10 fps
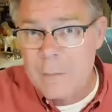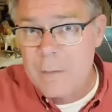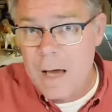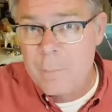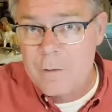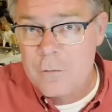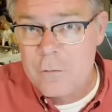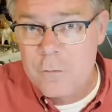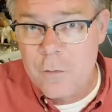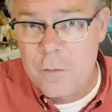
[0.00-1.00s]

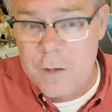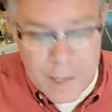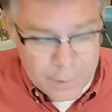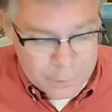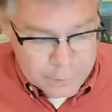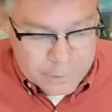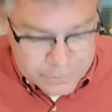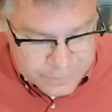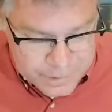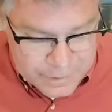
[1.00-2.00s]
competition for the dollar.
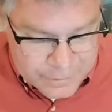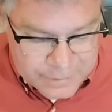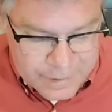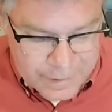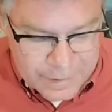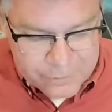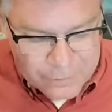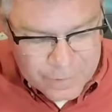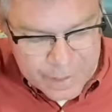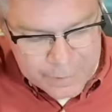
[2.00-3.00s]
As easy
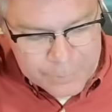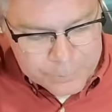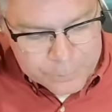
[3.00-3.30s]
as that.